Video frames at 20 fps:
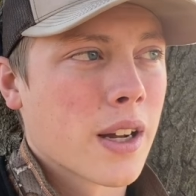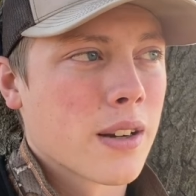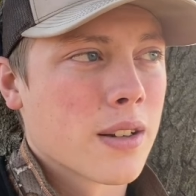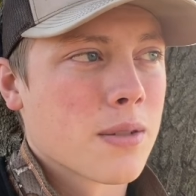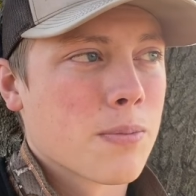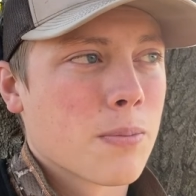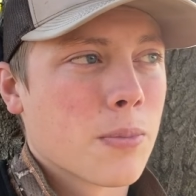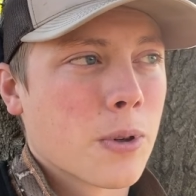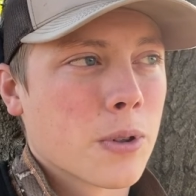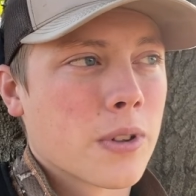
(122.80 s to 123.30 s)
of
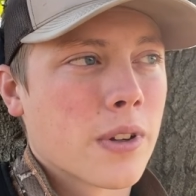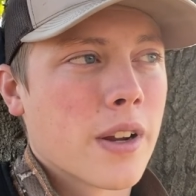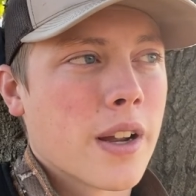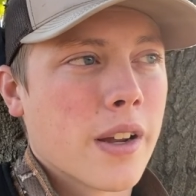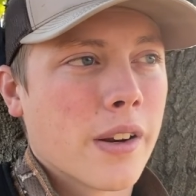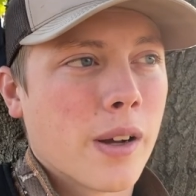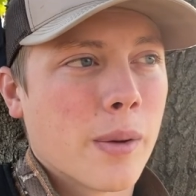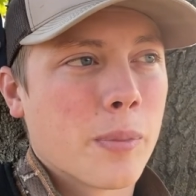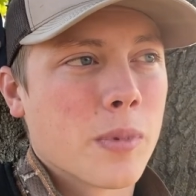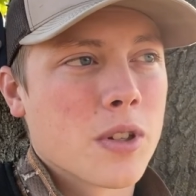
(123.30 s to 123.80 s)
put their
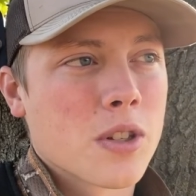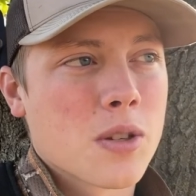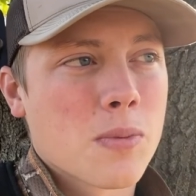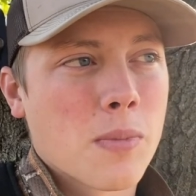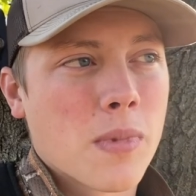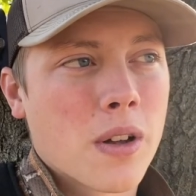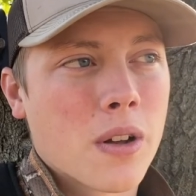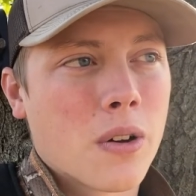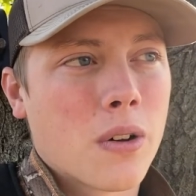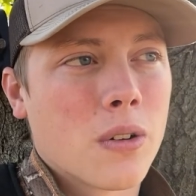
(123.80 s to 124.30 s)
head up and
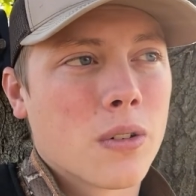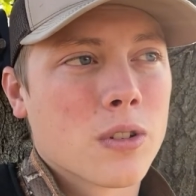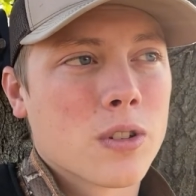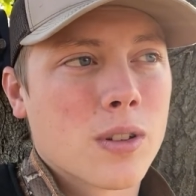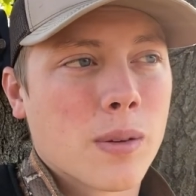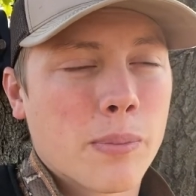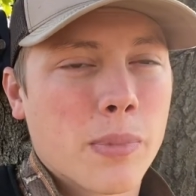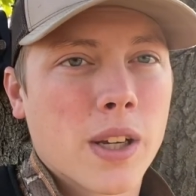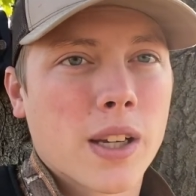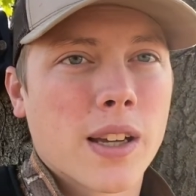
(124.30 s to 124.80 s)
smell
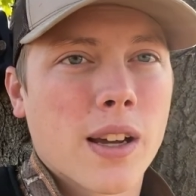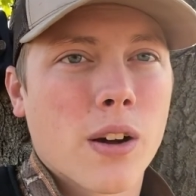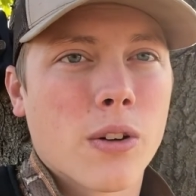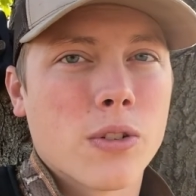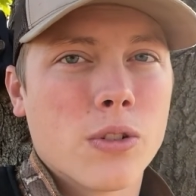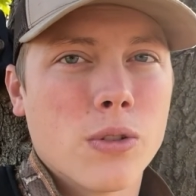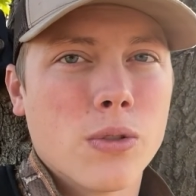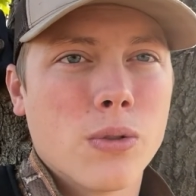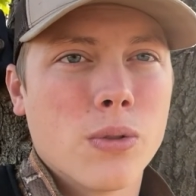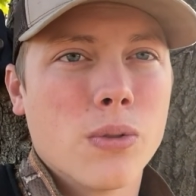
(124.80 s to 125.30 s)
to pick out
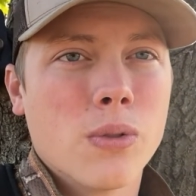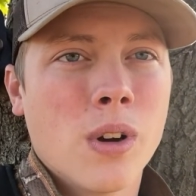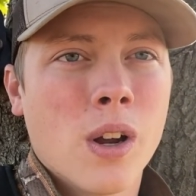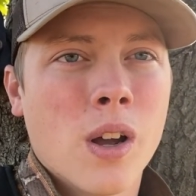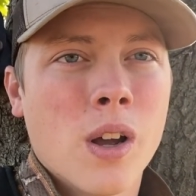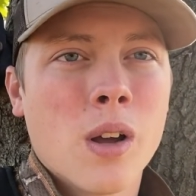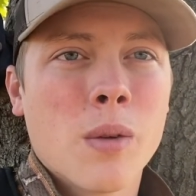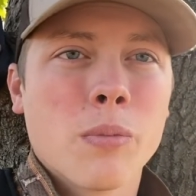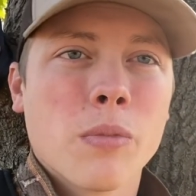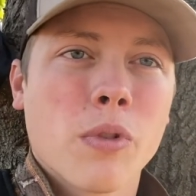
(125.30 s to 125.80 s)
you
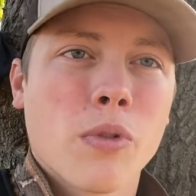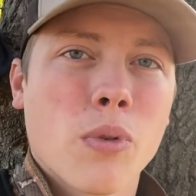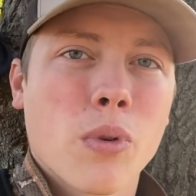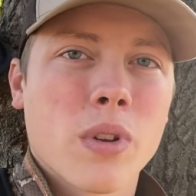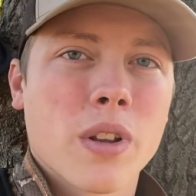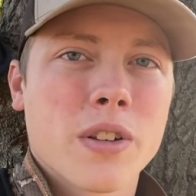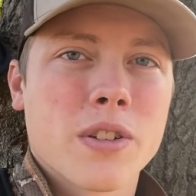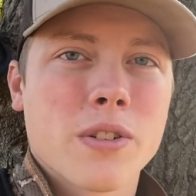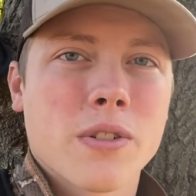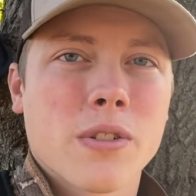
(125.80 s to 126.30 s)
before
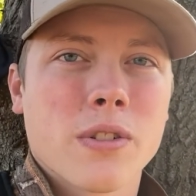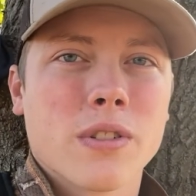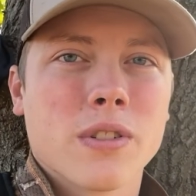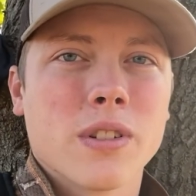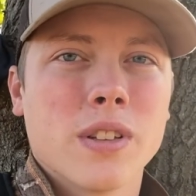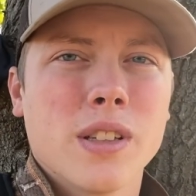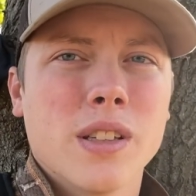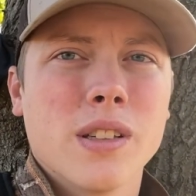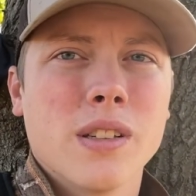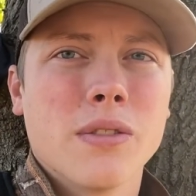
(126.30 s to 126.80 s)
they turn and
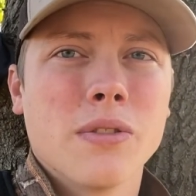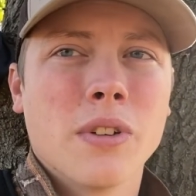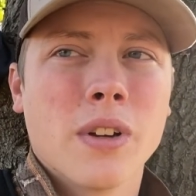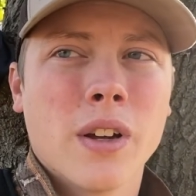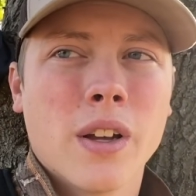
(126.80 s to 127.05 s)
leave.